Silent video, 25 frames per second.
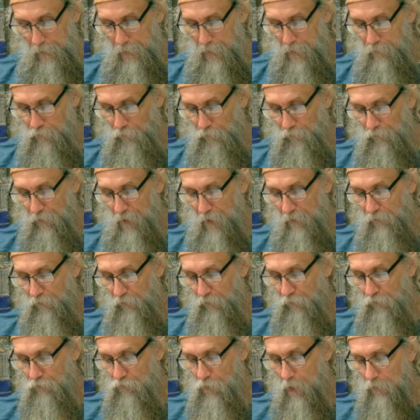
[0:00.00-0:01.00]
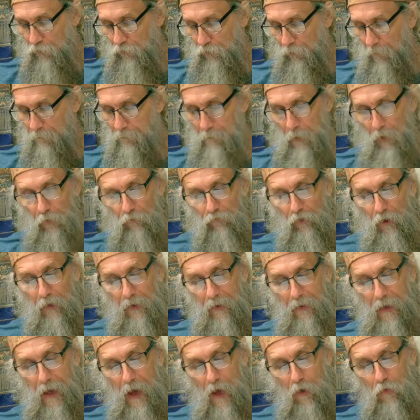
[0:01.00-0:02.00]
He understands the structure of music
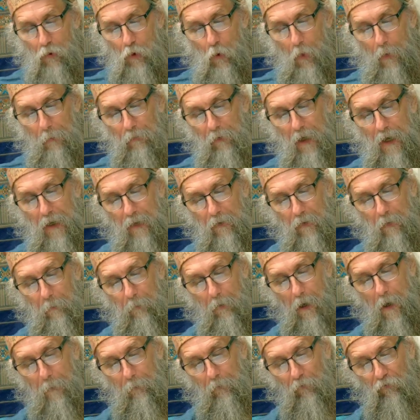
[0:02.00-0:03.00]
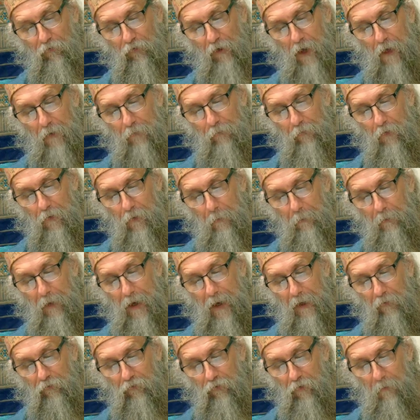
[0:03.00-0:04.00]
and how to obtain the proper sound for the
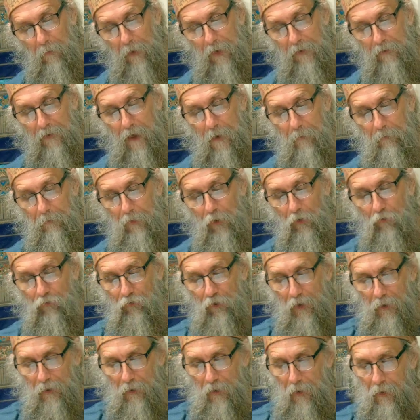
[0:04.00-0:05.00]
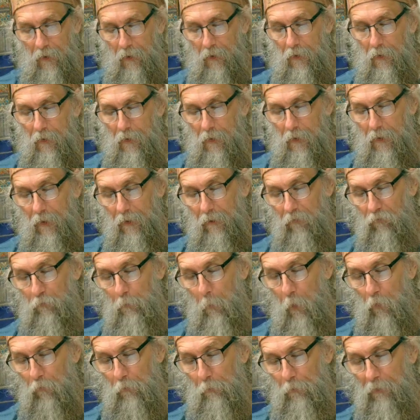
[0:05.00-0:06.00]
brass to make that music. It is
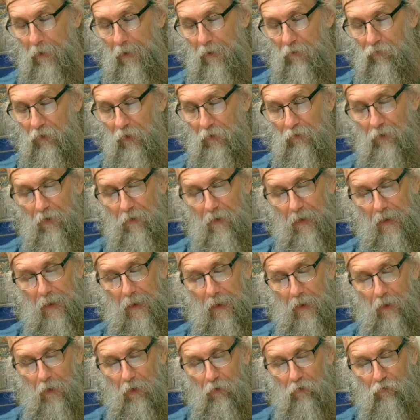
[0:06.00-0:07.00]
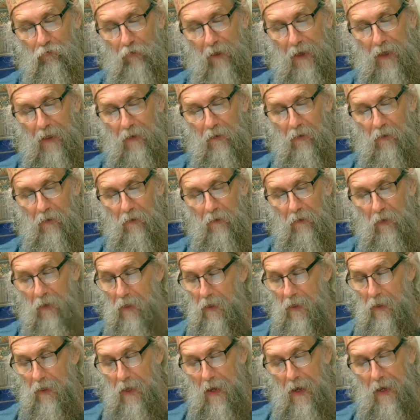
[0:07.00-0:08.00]
both pleasing to the ears and in
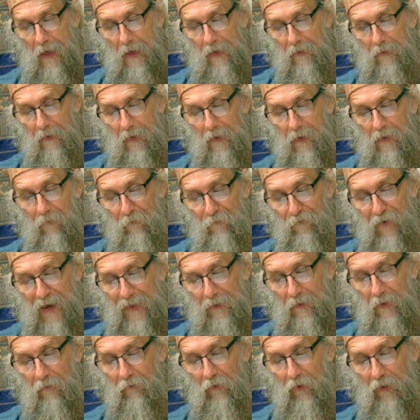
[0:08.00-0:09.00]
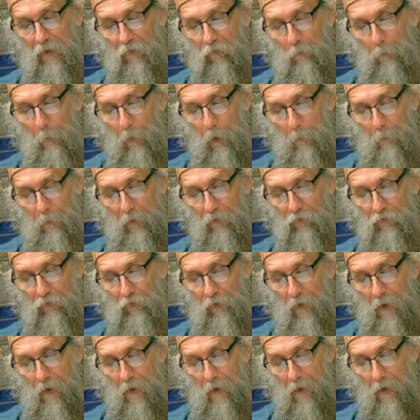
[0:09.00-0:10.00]
and effective in its
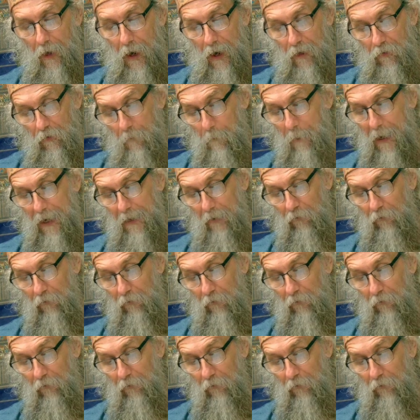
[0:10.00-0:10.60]
purpose, either by